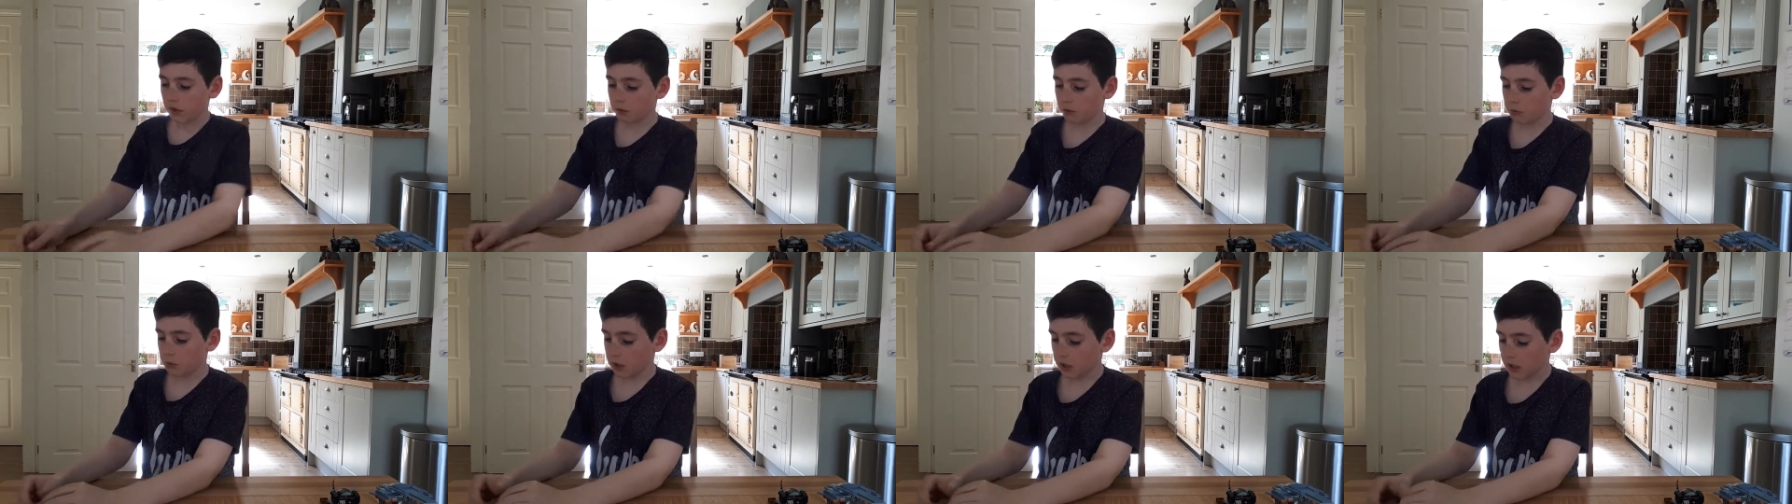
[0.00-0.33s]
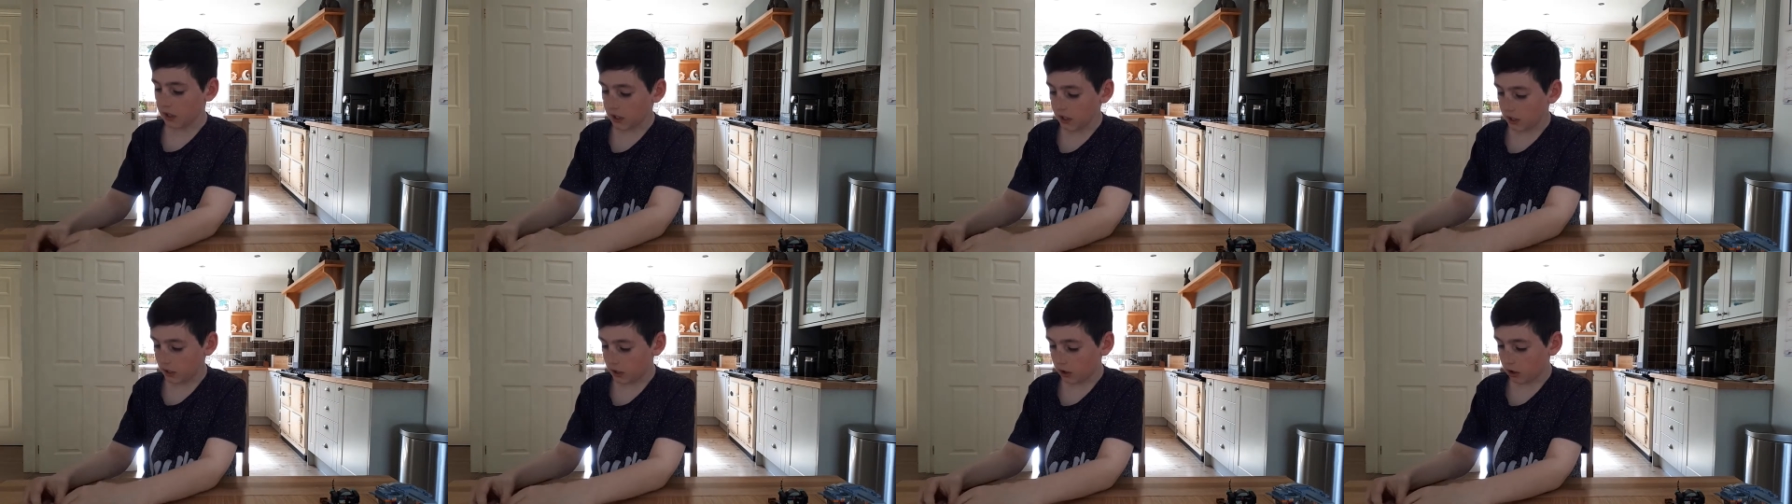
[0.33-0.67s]

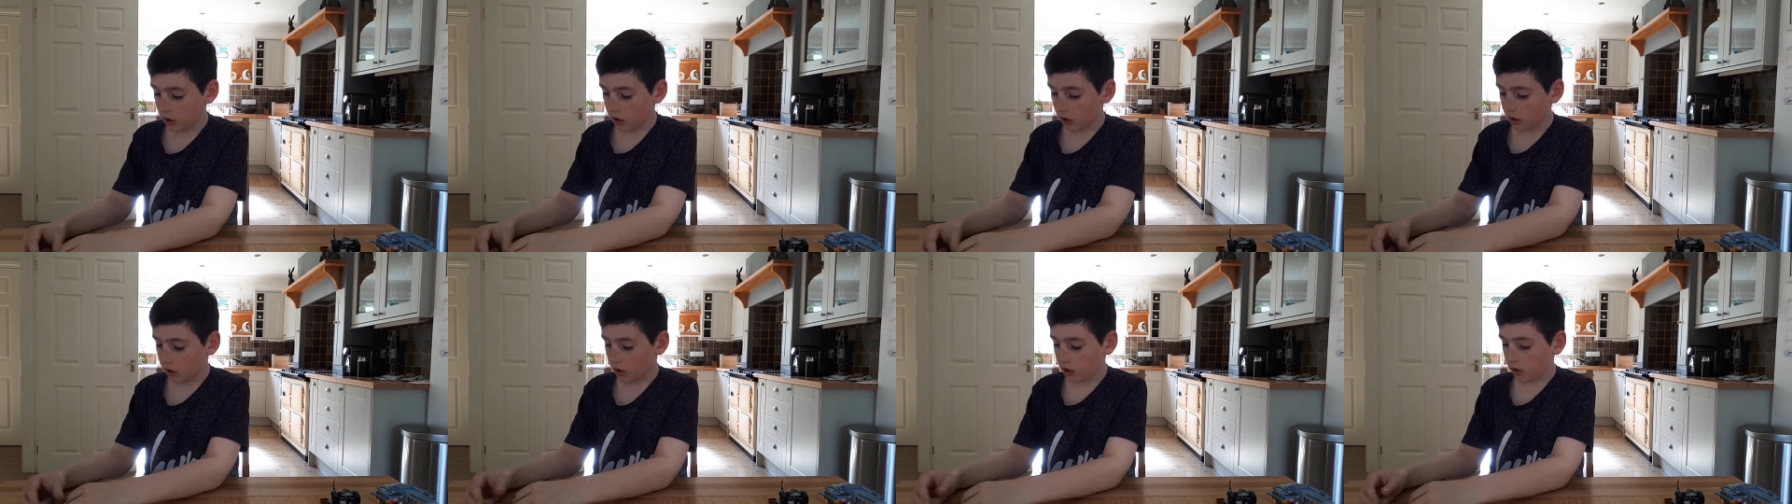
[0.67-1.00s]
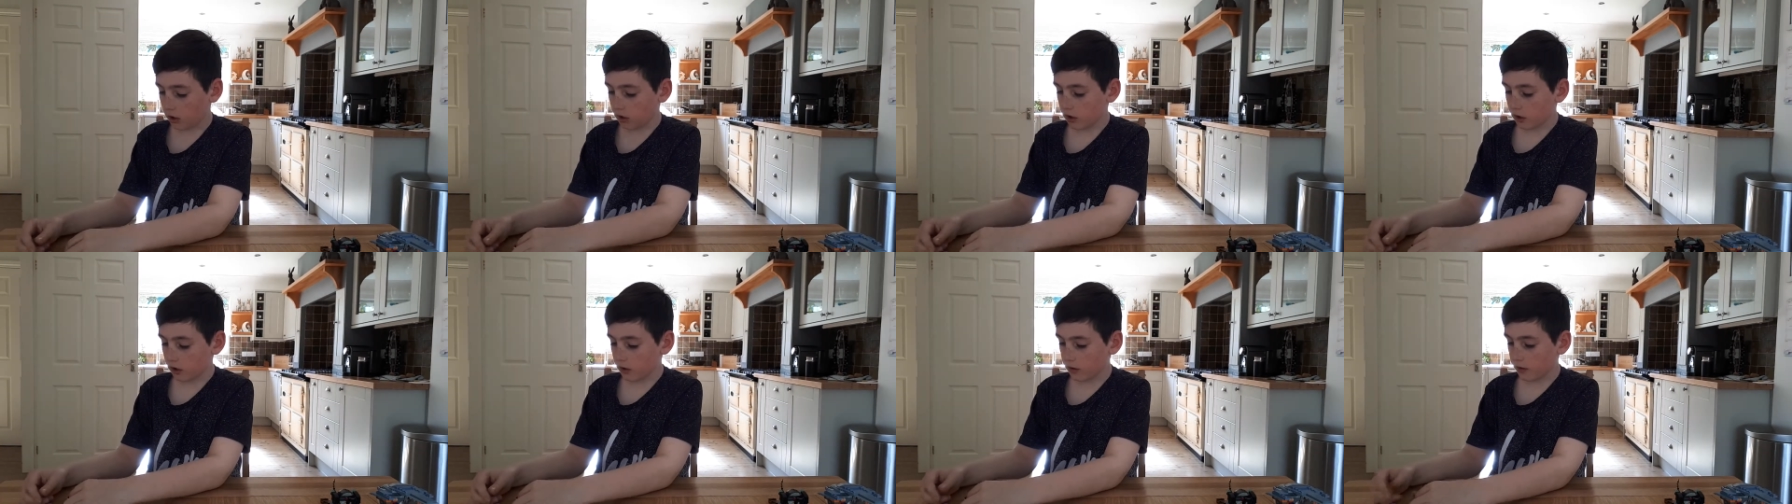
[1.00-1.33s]
We've got
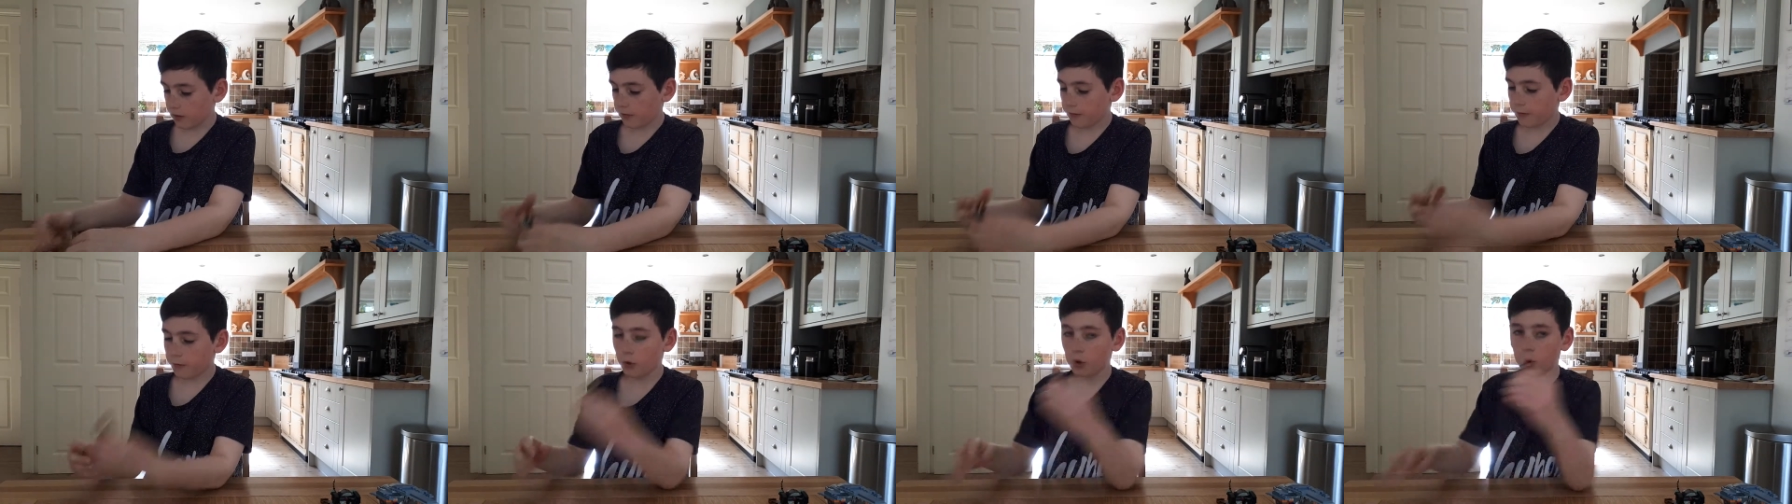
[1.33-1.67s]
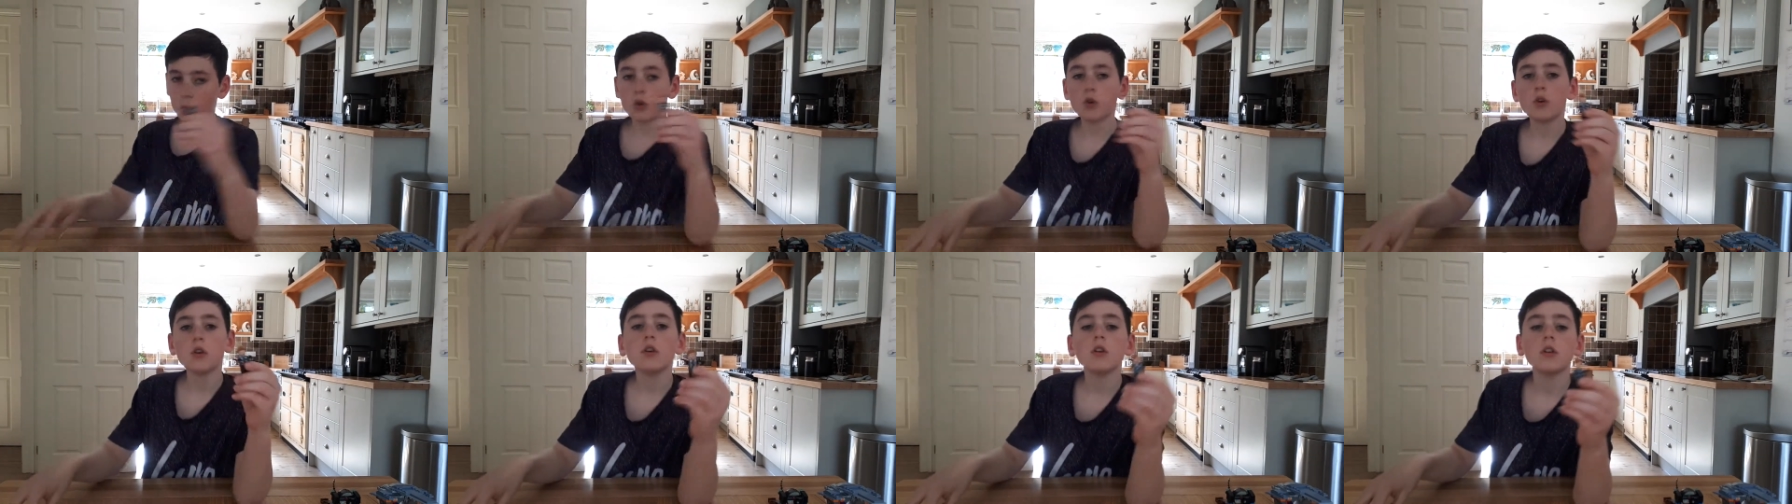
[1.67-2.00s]

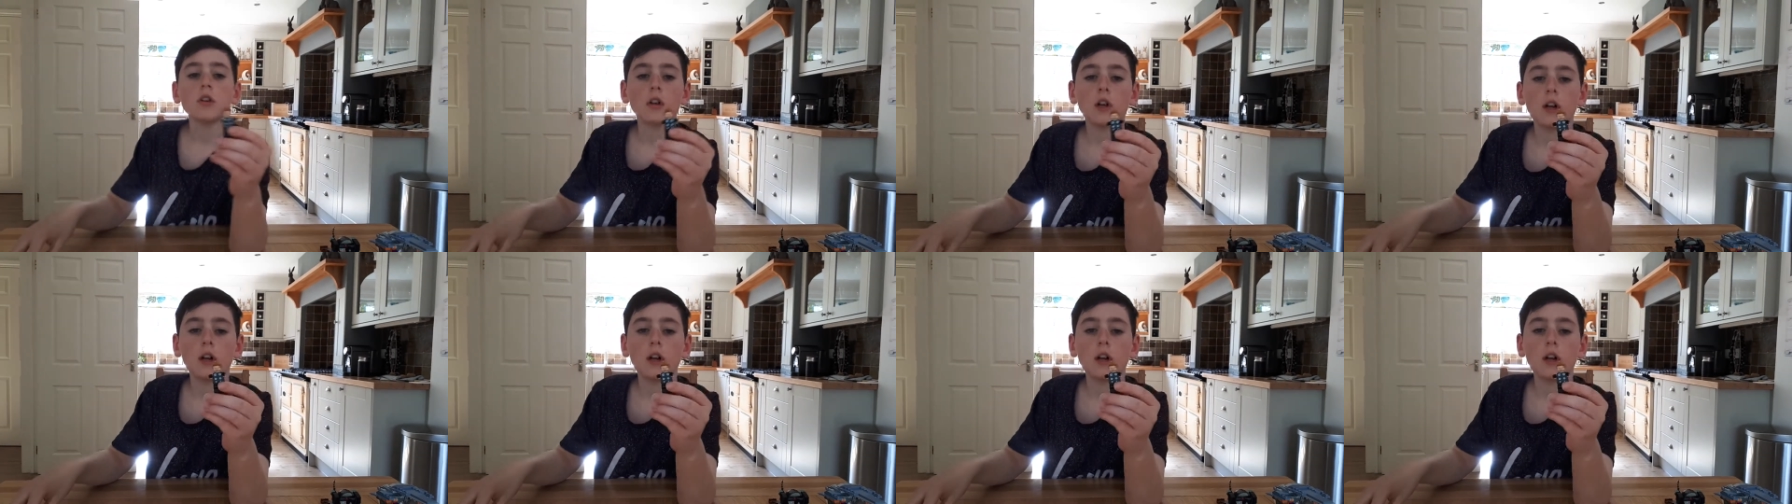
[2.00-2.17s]
Thor,